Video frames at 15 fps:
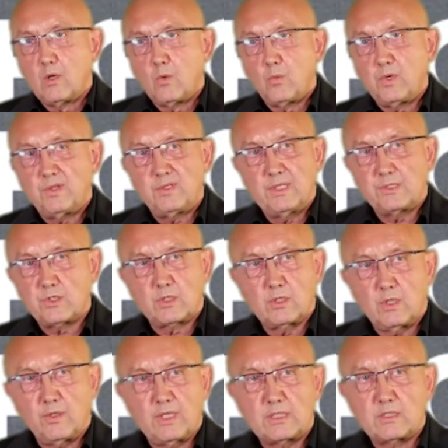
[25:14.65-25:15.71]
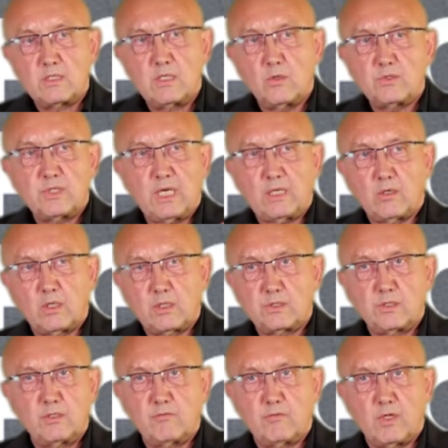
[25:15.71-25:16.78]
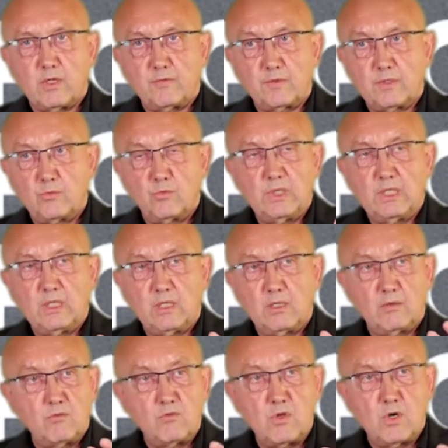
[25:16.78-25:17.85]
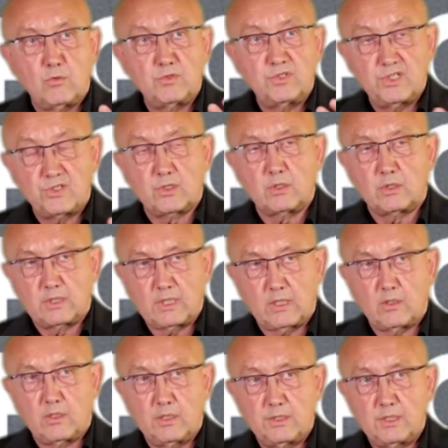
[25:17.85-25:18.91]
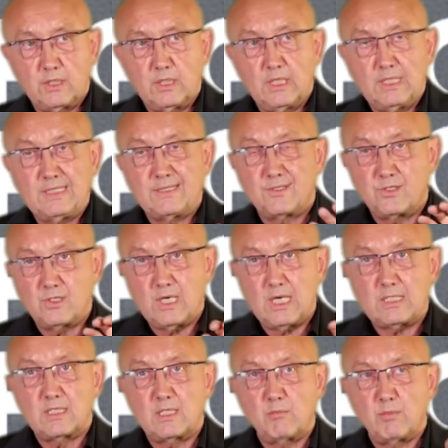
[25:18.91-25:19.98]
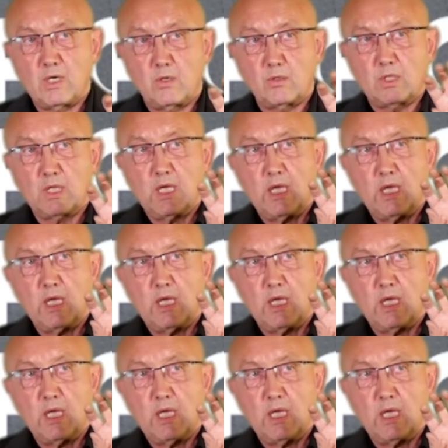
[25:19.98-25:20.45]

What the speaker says: with digital. There's no technology involved, really no digital technology. It's just about